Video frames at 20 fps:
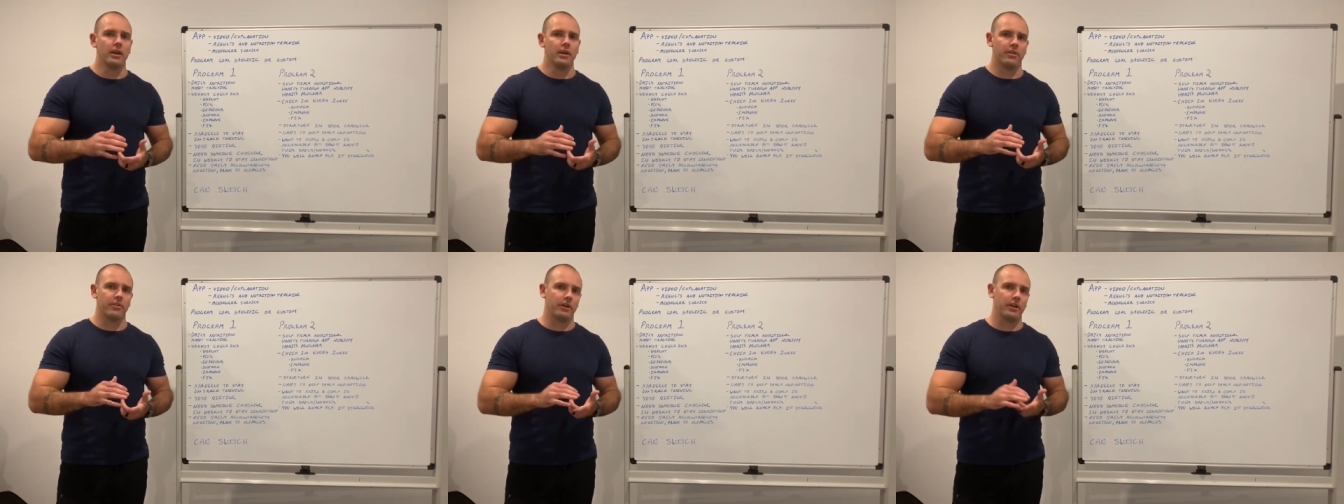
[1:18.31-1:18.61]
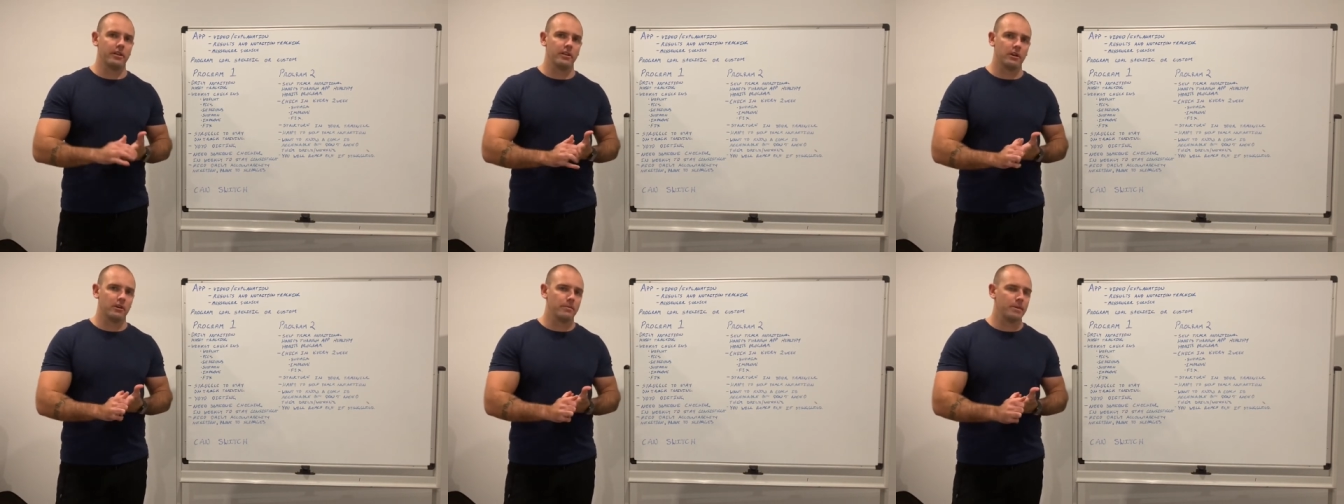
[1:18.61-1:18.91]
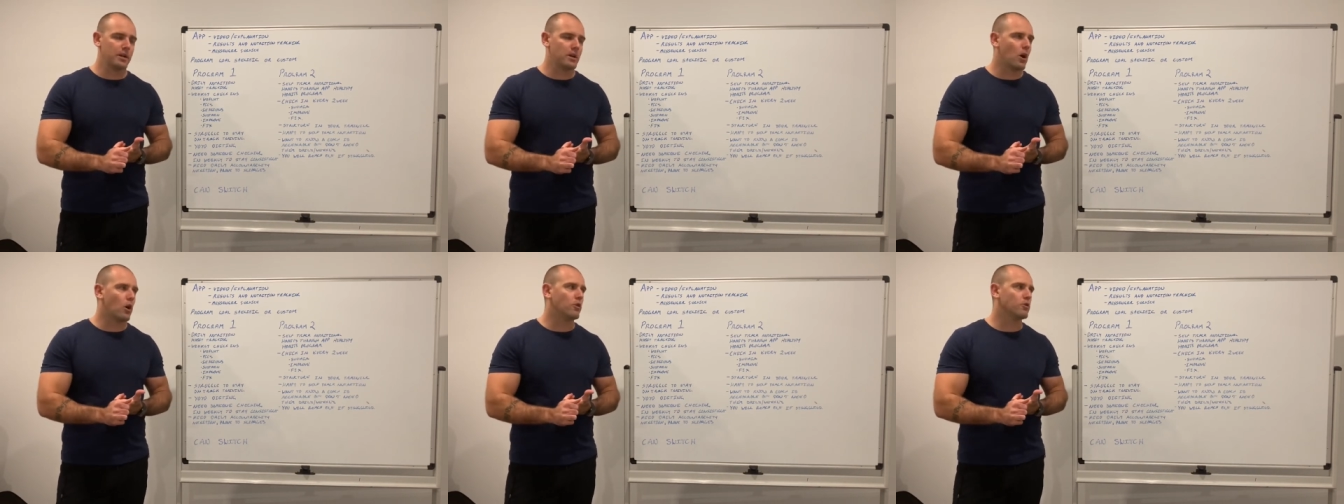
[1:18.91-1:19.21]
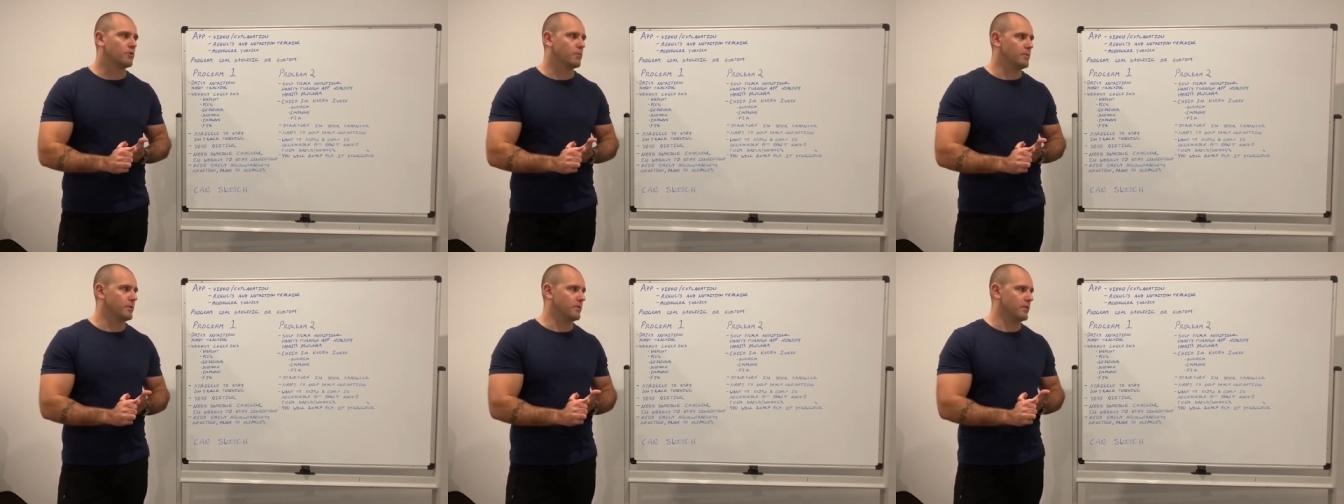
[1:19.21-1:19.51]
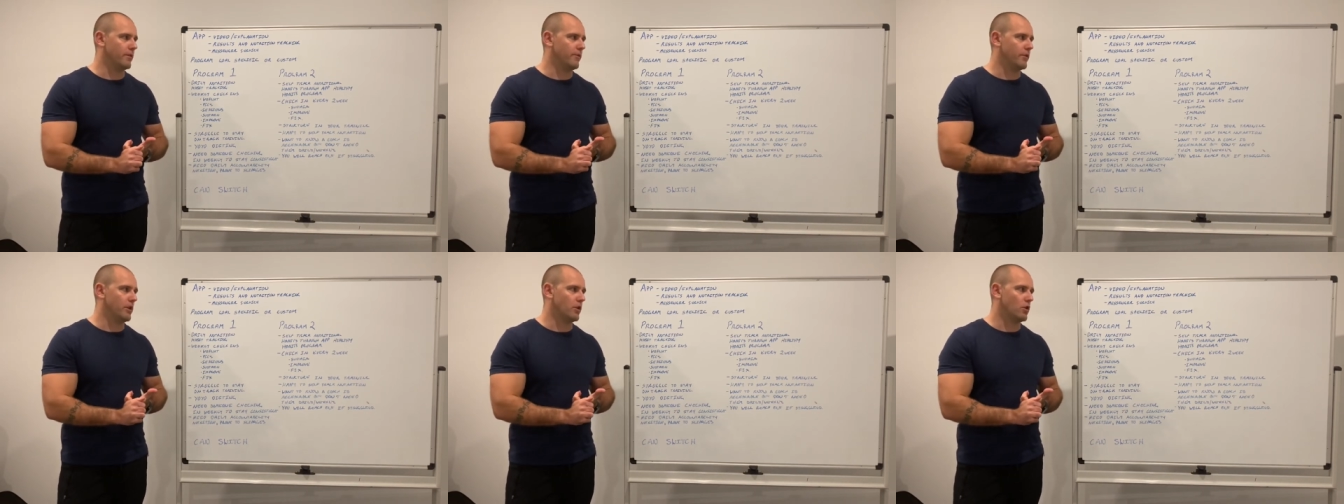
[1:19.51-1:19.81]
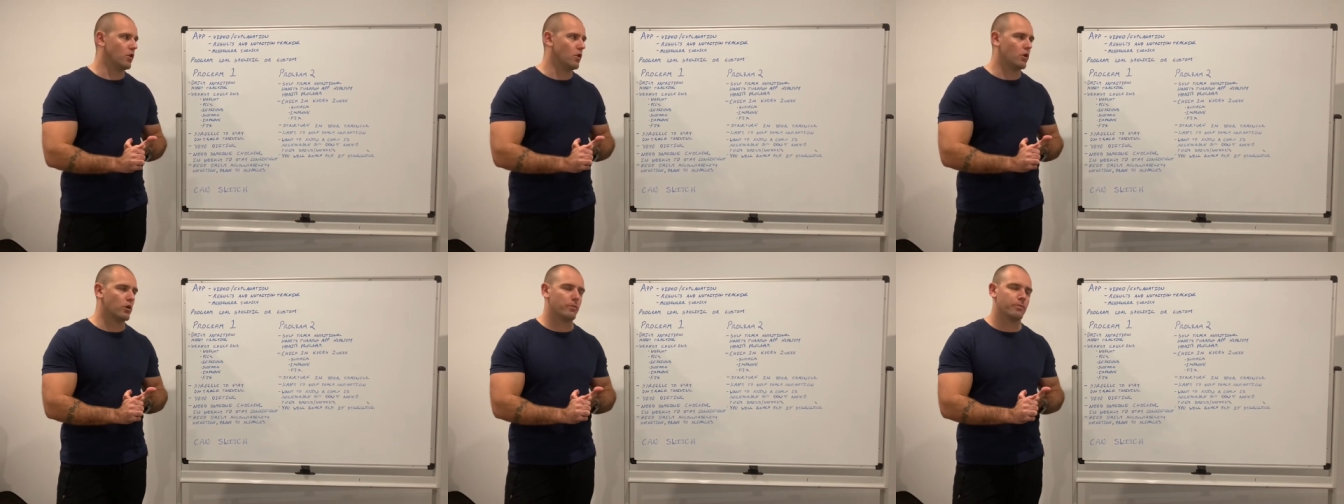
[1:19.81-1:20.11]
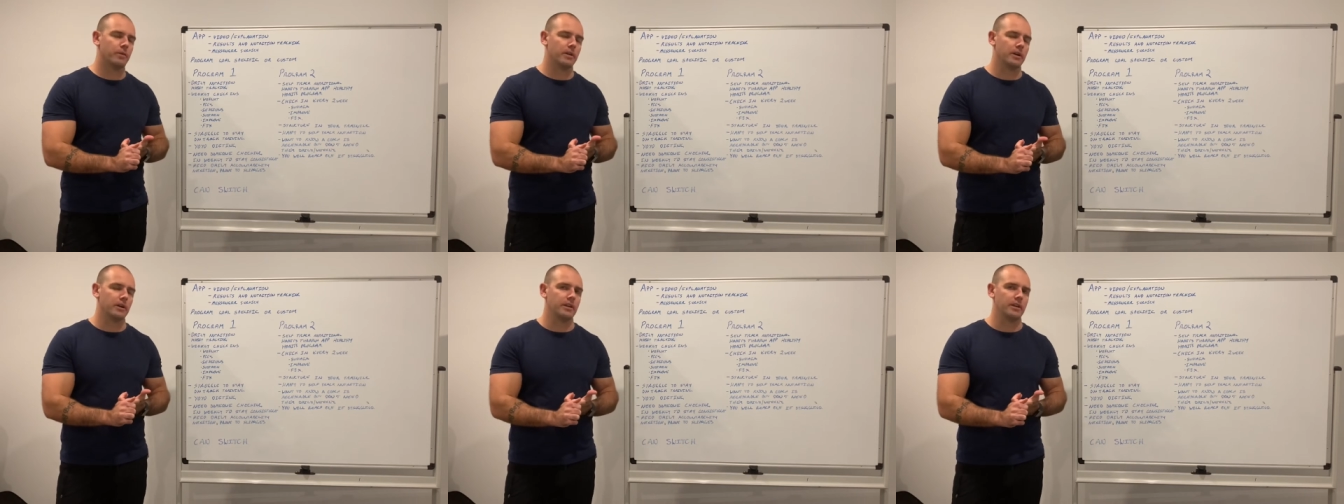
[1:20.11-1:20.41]
they're either going to be goal specific or
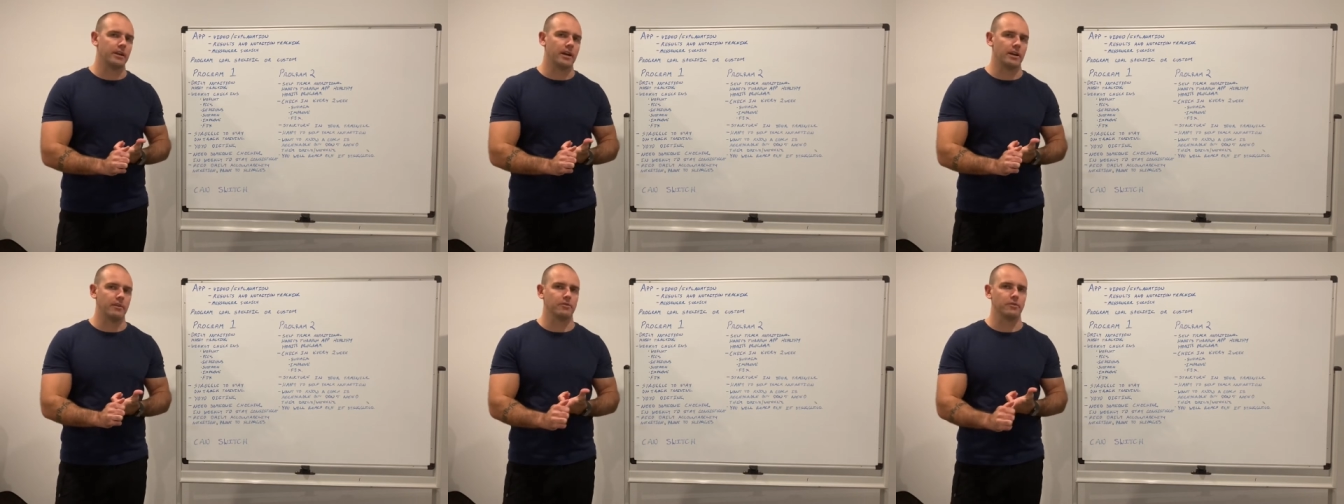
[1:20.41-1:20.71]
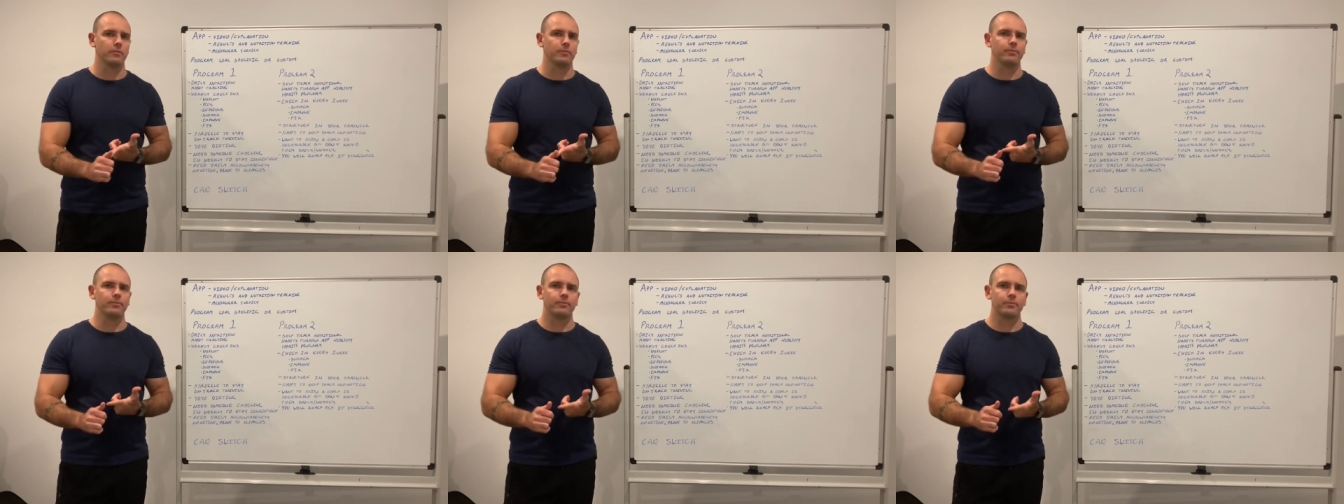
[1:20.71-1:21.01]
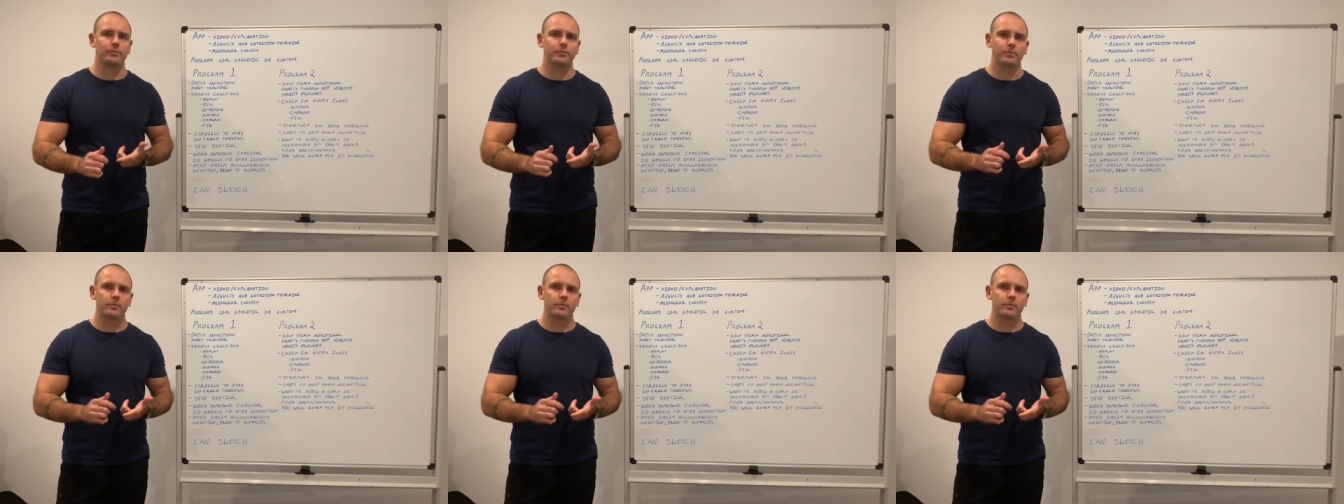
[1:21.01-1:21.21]
completely custom.